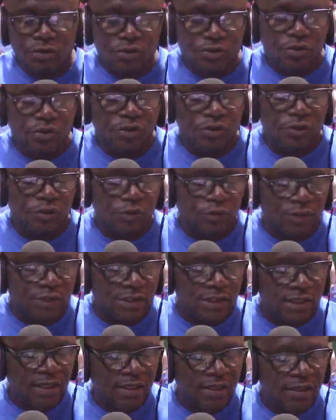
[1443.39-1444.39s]
truth. We
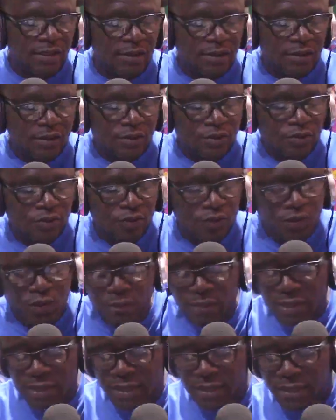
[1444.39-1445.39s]
say
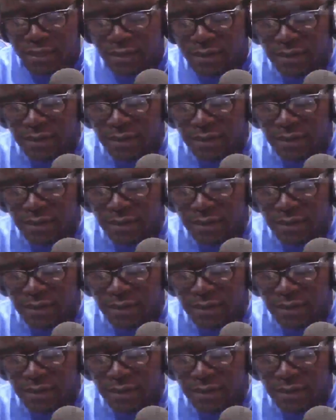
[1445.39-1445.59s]
goodbye.